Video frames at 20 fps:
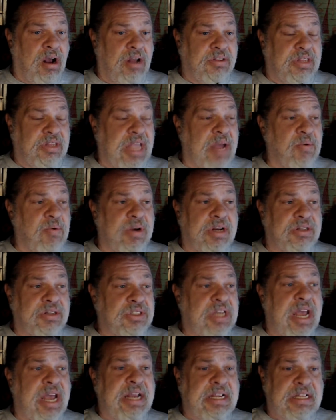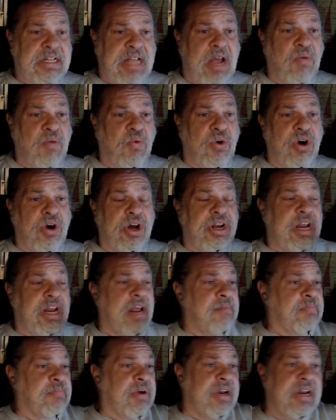They would have taken that wood
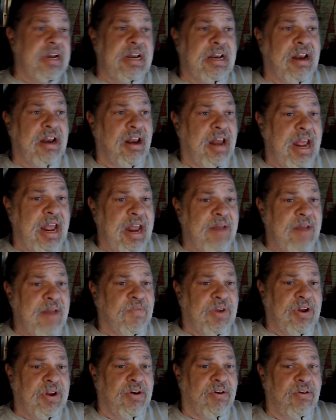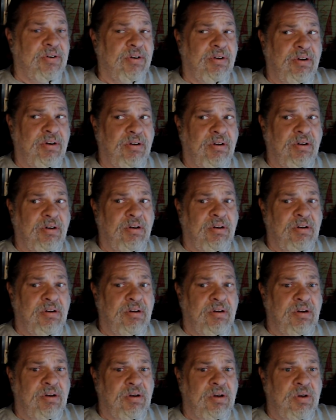and put it in a landfill.
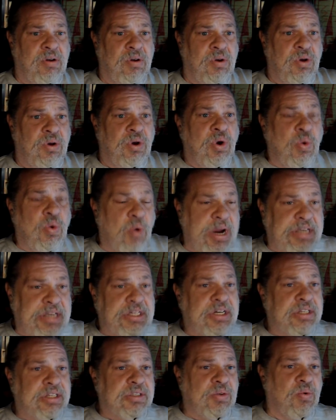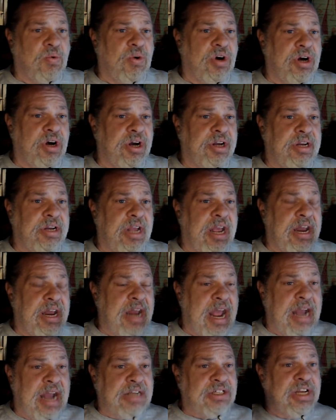We took the wood and
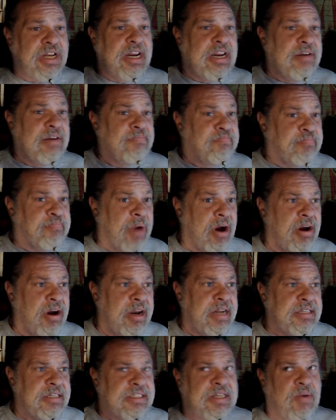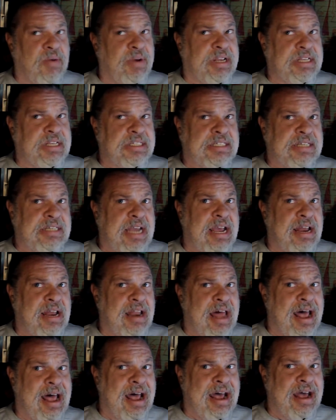actually burned it so we could stay
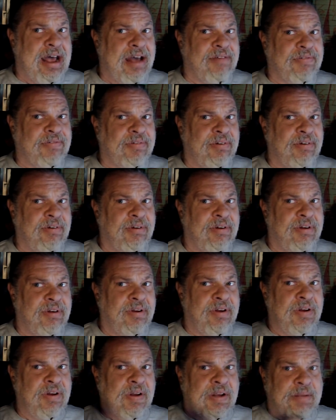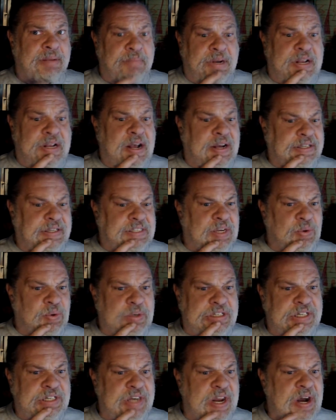alive because there
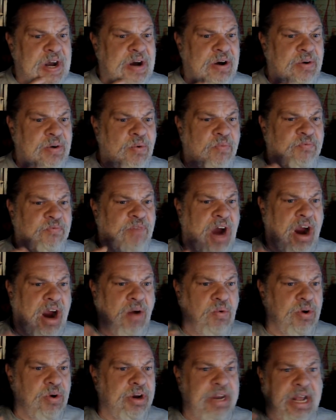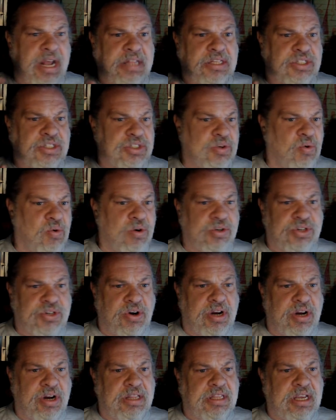was no firewood at the stores
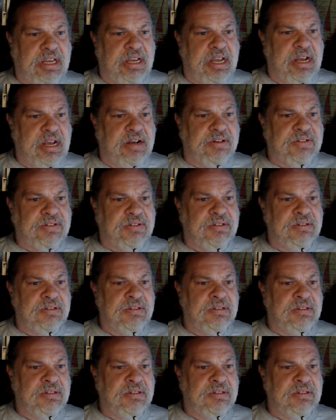or anything else.